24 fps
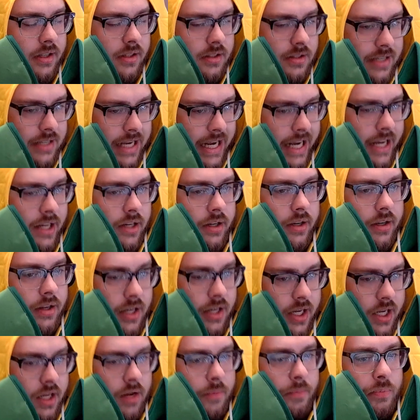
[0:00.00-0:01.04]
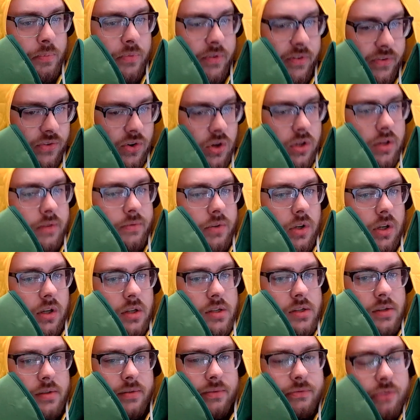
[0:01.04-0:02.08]
stand him. First of
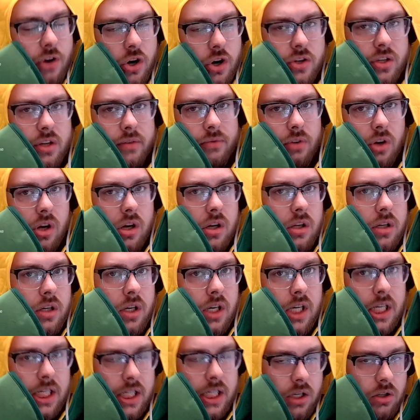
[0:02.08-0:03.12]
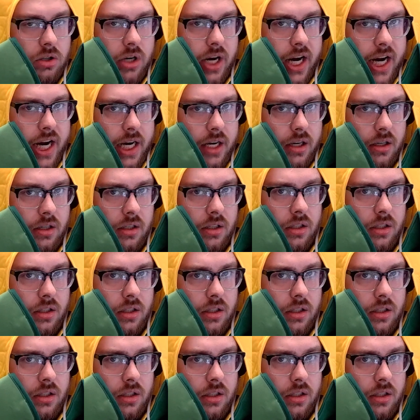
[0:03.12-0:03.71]
all. First of all. Okay?